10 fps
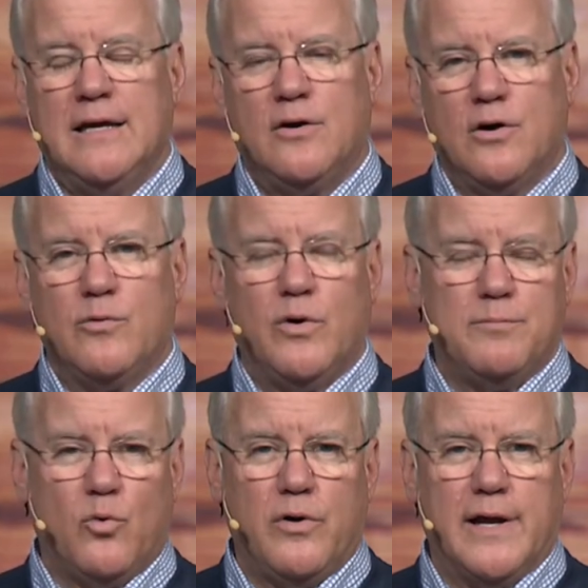early one
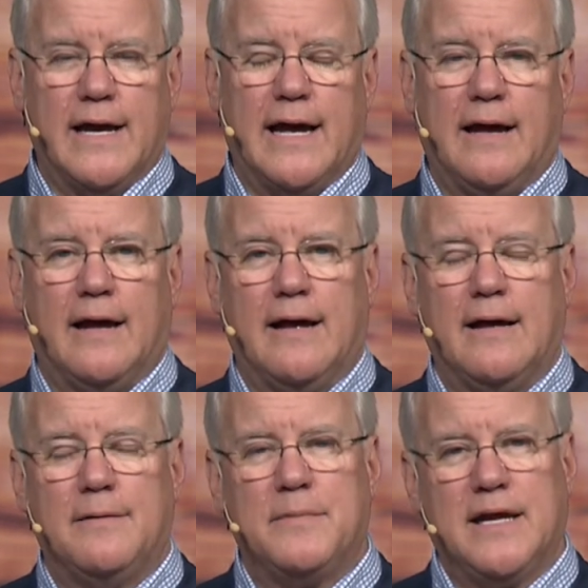morning, I
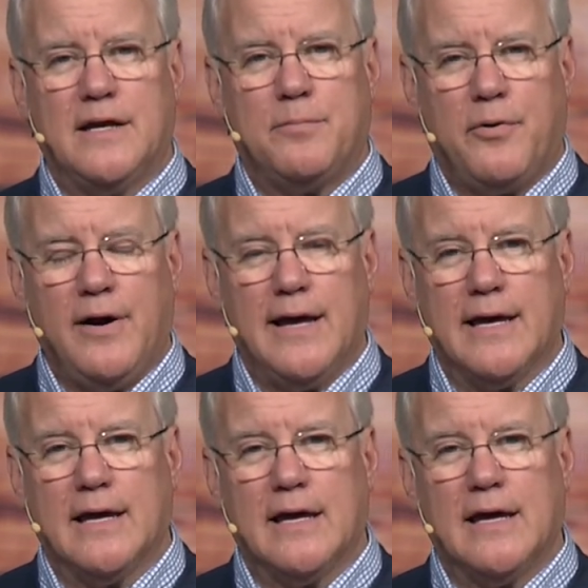began to
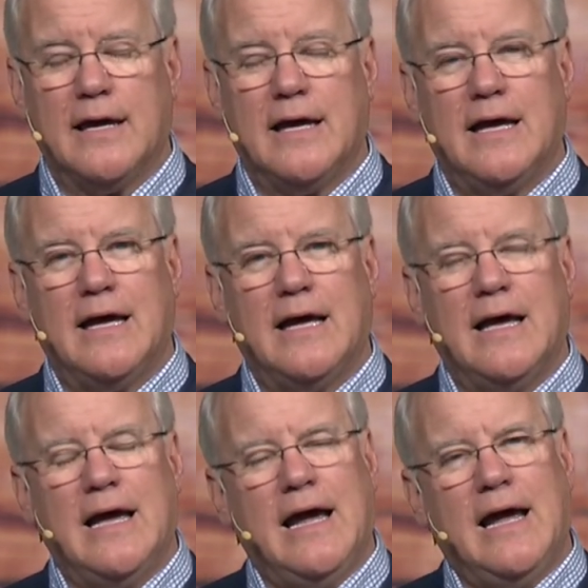pray.
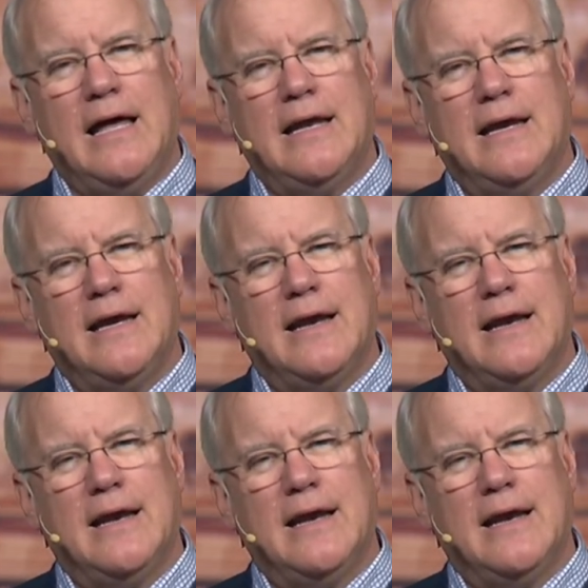And